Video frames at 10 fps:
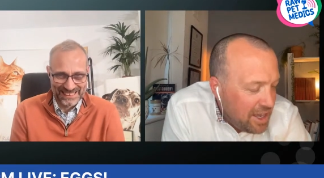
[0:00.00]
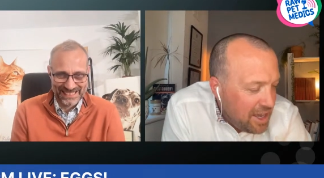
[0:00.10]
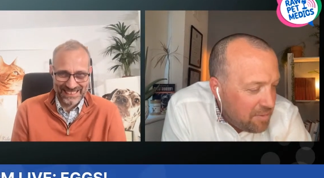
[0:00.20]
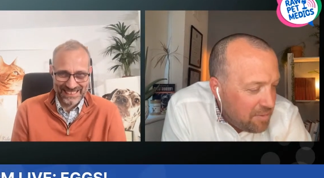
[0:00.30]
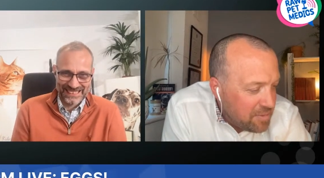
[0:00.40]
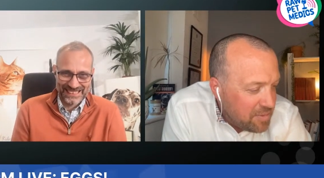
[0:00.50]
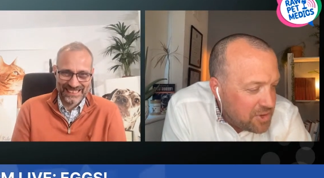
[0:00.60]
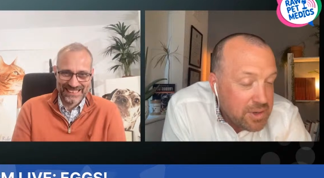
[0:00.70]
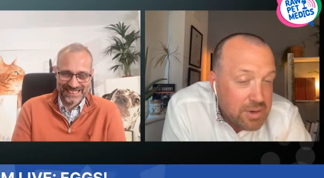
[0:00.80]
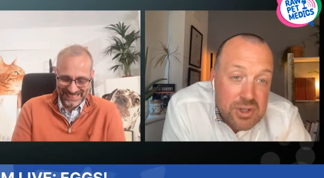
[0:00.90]
Speaker 1: Um,
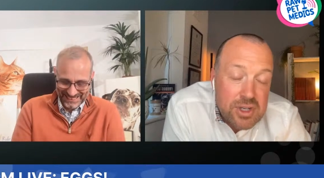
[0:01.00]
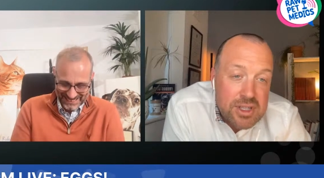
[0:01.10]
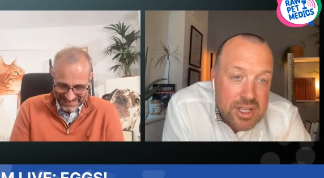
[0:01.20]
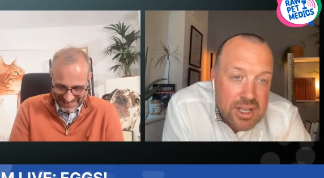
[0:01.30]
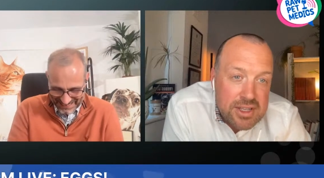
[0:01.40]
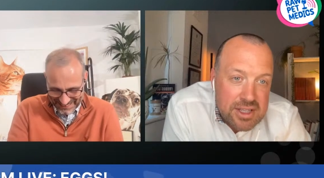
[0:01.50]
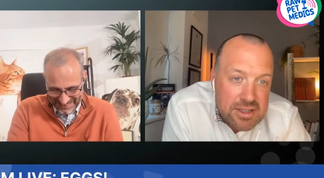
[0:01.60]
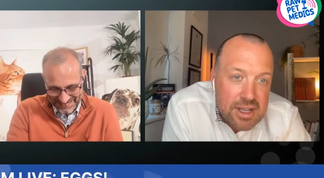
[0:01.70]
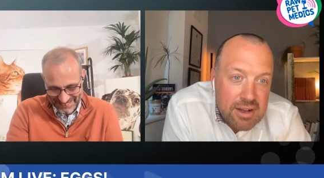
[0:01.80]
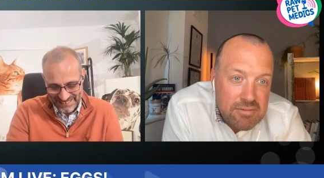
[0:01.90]
so it took it to, that
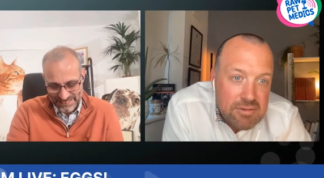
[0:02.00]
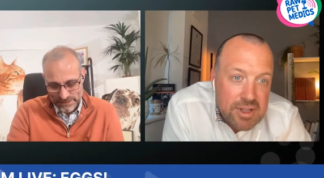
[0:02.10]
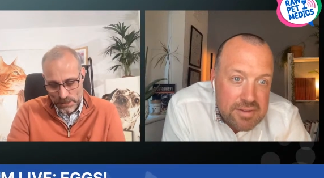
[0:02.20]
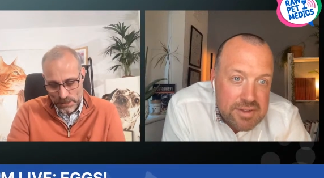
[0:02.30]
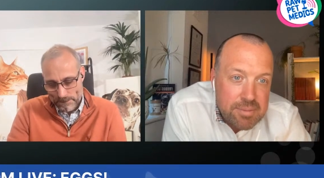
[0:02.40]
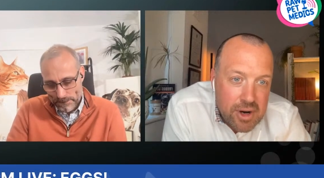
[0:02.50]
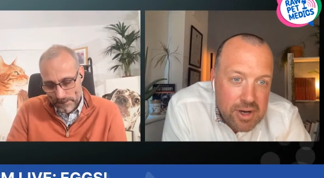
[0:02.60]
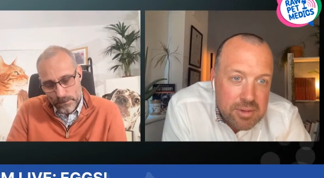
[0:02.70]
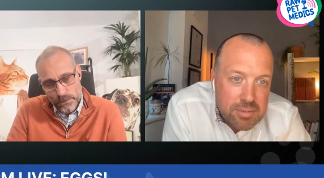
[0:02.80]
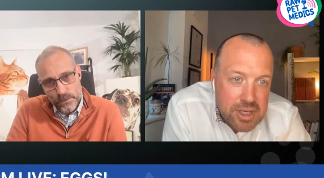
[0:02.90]
that leaves a
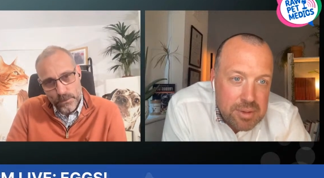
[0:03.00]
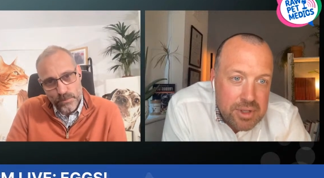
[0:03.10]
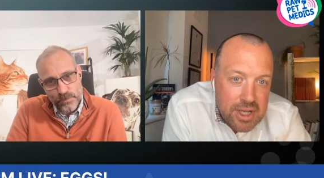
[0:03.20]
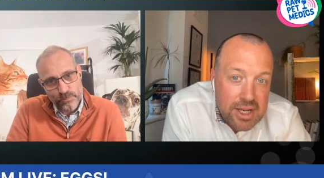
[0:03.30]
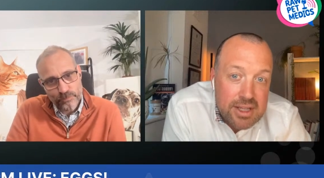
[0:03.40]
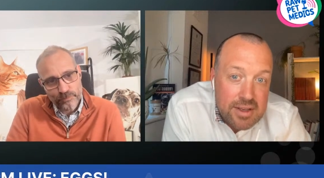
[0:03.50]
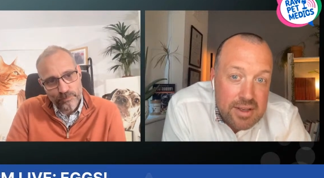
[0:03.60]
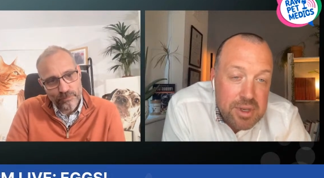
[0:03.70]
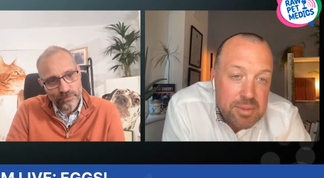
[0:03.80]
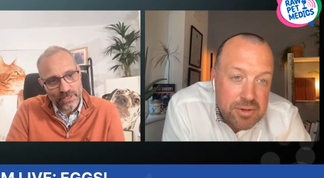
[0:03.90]
mark in people, and it leaves
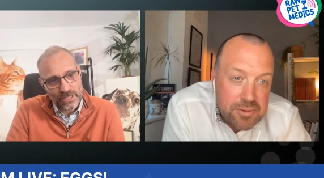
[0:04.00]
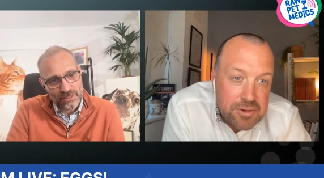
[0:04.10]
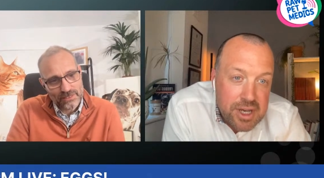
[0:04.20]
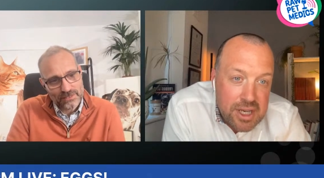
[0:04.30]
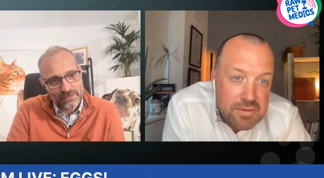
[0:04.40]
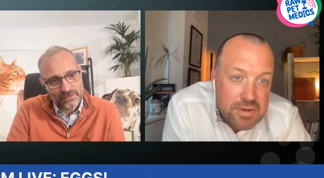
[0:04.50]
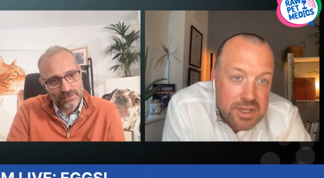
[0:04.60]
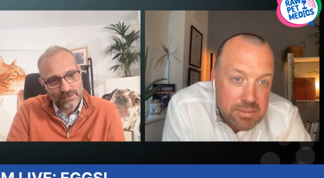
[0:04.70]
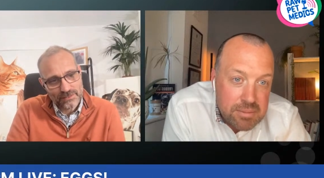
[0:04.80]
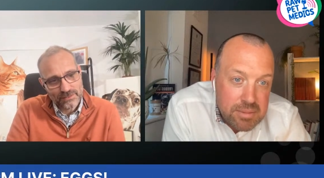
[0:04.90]
people afraid of
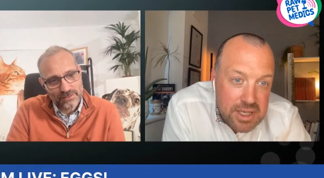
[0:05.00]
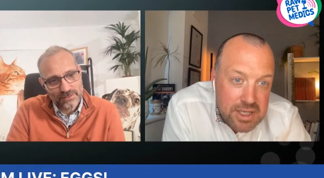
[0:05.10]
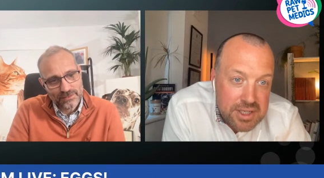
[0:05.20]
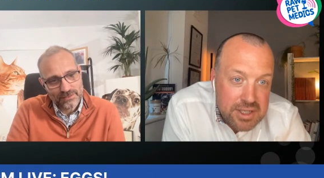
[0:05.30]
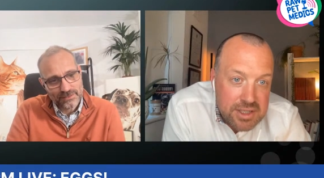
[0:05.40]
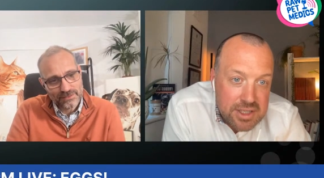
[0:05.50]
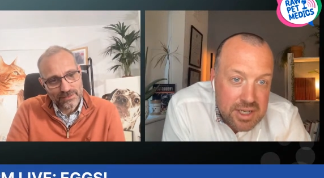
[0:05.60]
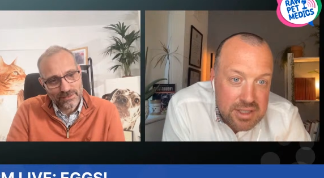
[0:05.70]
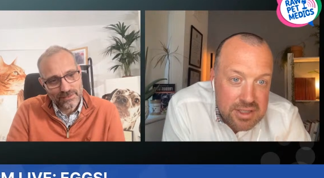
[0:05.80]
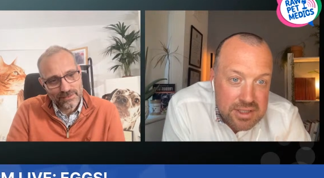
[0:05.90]
eating meat and
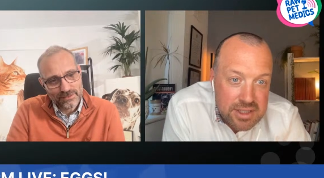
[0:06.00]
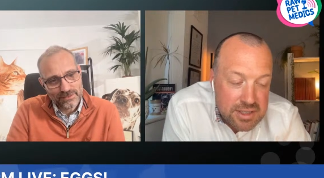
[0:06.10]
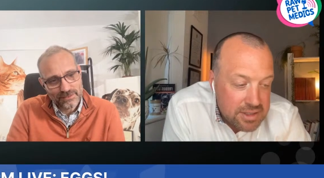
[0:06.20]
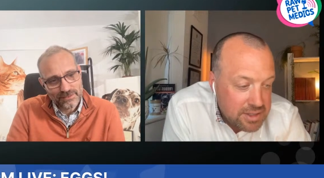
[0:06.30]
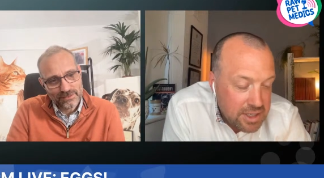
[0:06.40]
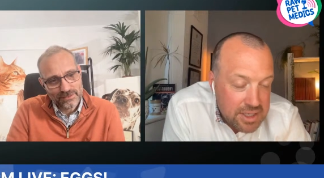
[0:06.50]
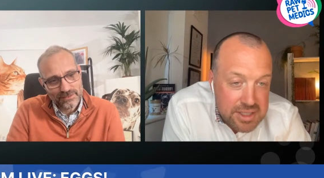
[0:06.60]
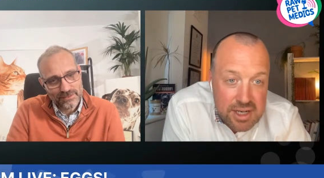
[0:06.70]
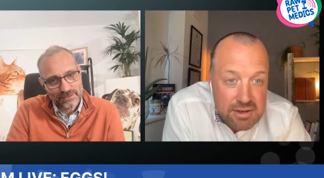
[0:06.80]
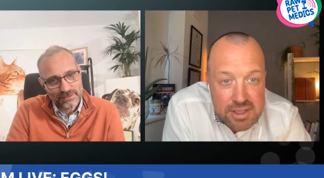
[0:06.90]
and and uh,
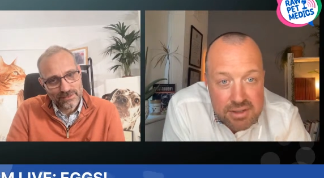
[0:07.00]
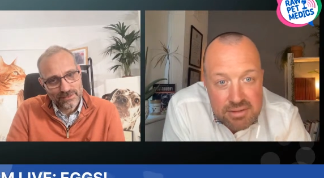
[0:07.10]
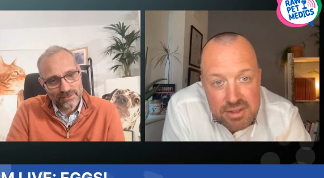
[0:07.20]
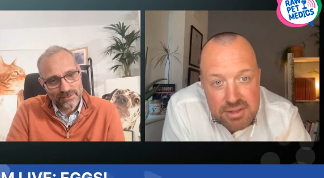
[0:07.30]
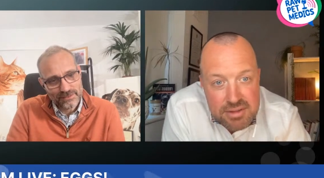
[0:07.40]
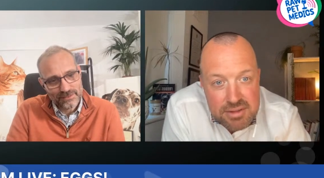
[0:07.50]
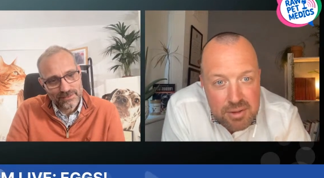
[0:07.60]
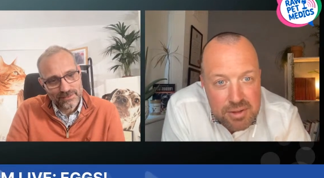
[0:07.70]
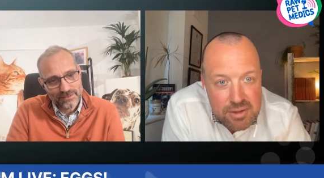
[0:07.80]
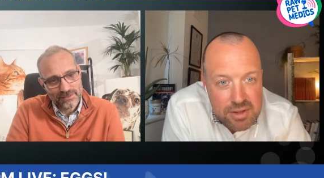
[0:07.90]
dairy and and
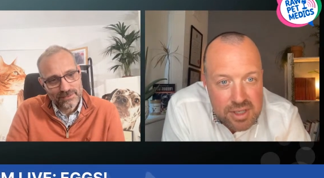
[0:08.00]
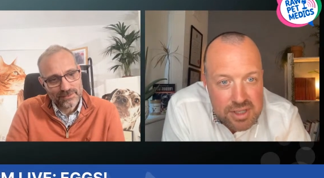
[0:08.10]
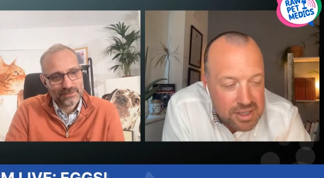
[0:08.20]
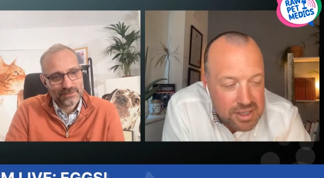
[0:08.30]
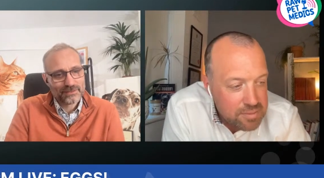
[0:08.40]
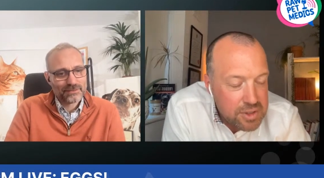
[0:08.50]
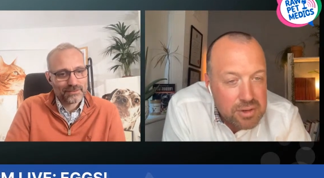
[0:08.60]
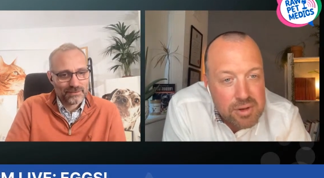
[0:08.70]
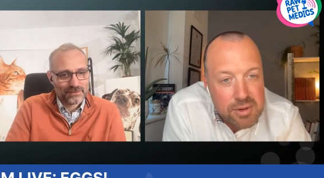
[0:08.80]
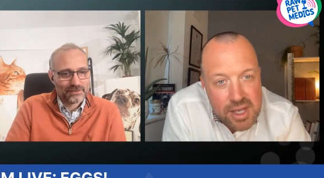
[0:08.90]
all the other things that have been
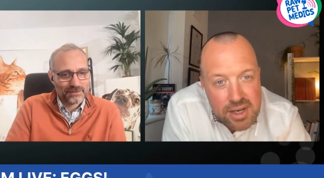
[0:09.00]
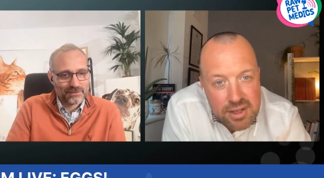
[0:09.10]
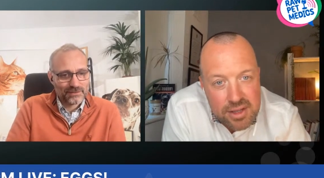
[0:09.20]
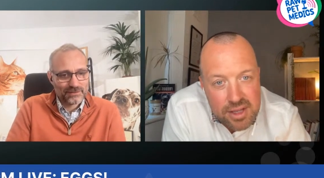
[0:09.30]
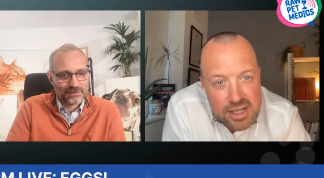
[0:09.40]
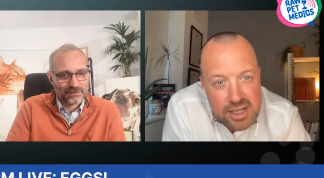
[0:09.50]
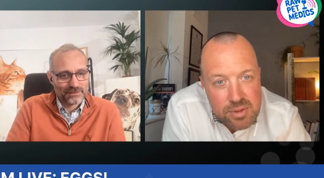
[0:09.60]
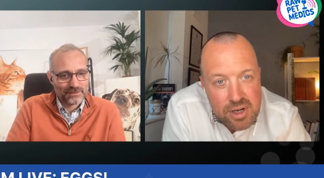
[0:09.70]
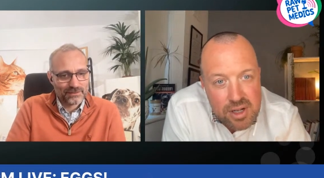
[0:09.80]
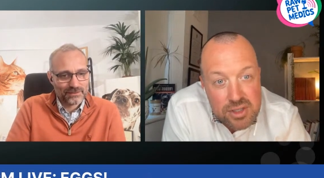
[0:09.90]
incriminated in the last
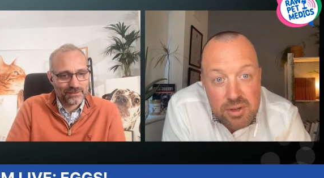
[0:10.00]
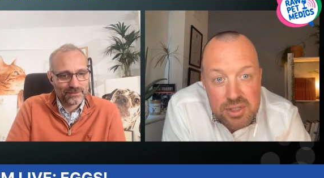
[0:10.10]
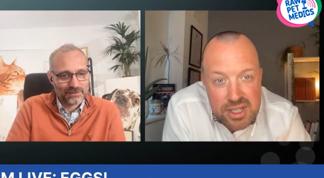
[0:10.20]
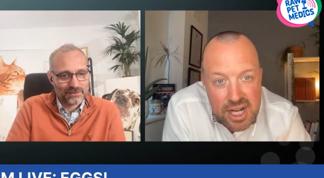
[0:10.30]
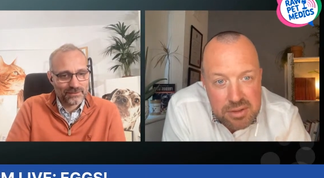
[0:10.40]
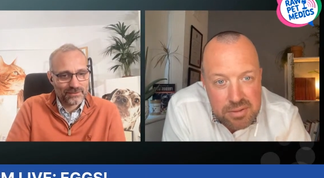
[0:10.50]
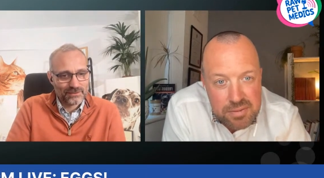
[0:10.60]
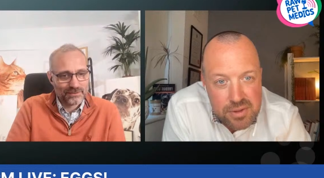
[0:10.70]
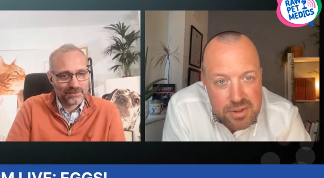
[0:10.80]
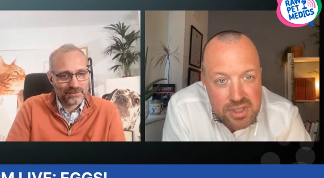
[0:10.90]
while. It's always the natural
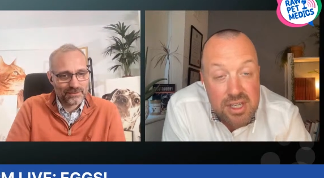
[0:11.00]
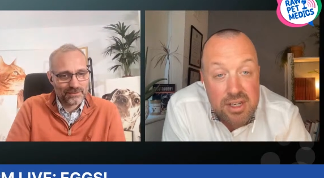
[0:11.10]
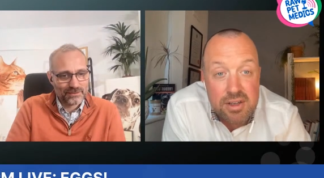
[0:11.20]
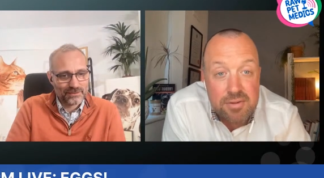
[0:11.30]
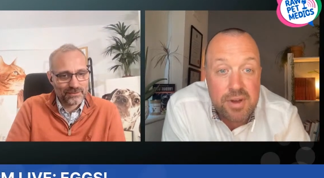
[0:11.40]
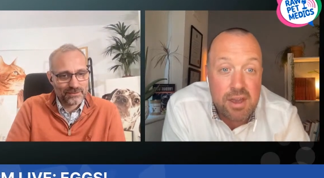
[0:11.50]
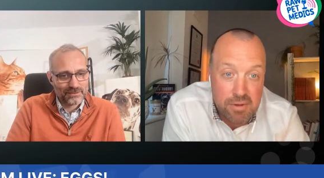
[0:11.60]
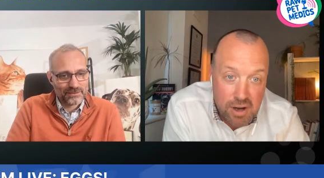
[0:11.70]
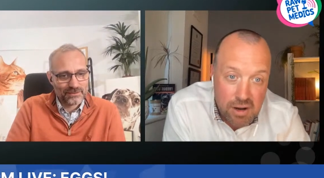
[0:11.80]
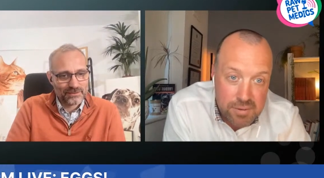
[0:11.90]
foods in
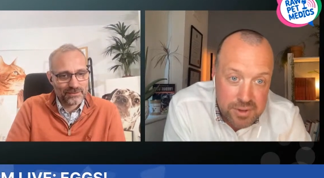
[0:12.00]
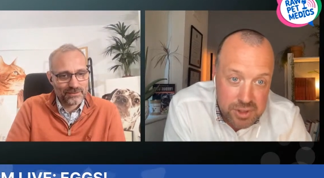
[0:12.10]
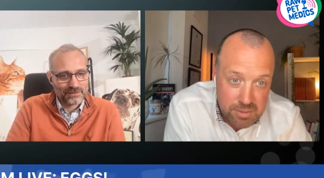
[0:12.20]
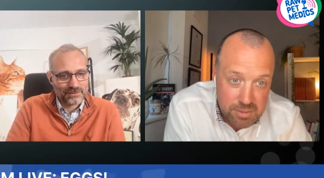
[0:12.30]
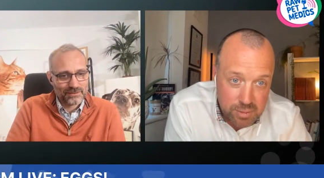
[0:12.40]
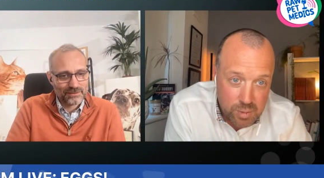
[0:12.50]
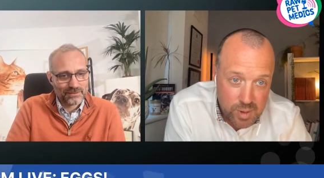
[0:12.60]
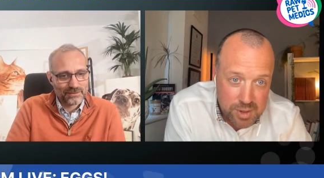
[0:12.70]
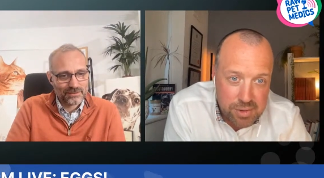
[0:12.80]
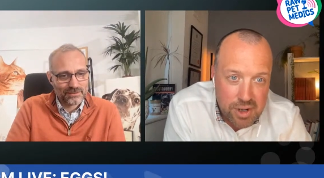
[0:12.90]
favor of consuming some
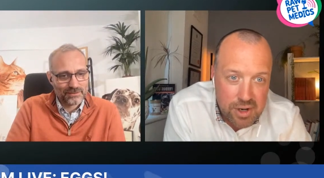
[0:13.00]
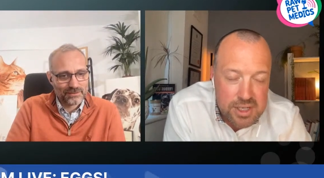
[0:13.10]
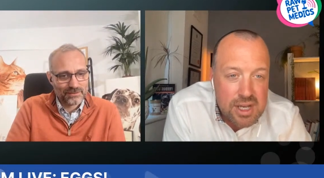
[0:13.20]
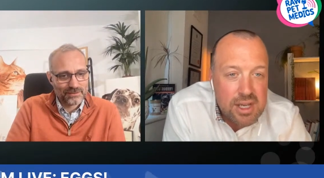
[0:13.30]
weird product,